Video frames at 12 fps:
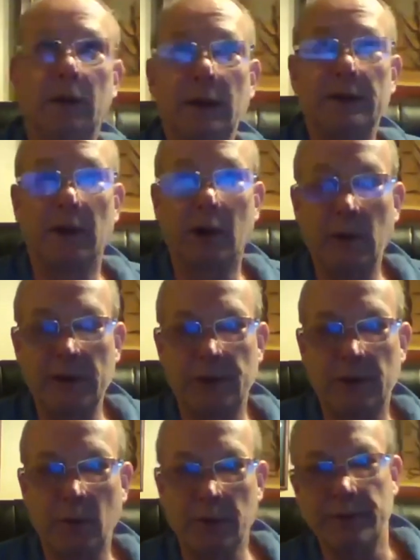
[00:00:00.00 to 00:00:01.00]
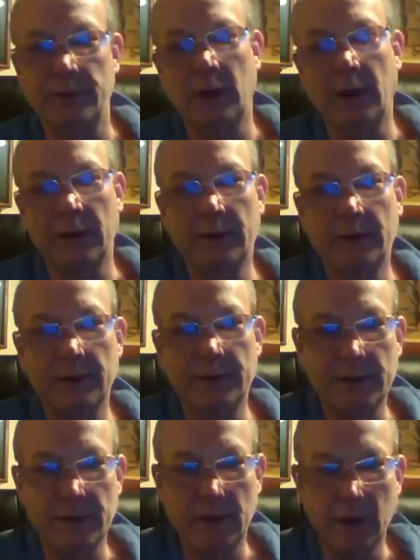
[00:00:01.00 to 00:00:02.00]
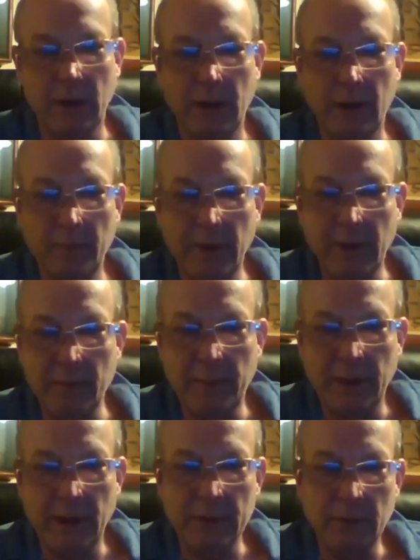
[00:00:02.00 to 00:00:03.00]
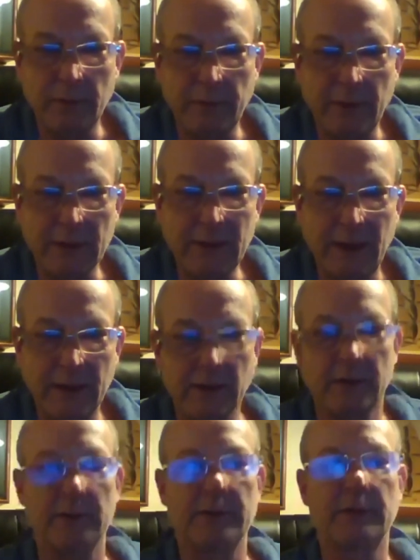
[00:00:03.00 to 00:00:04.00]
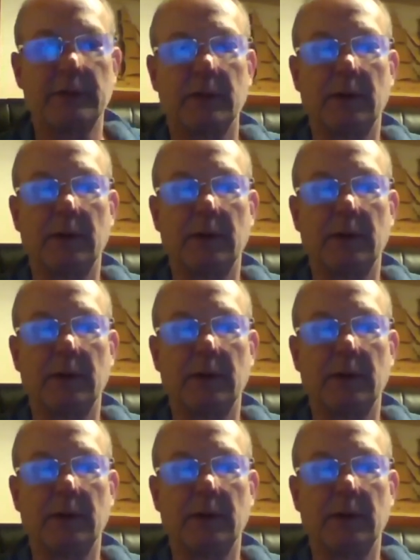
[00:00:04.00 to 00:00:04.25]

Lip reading: So the question was, does this impact or affect tenants?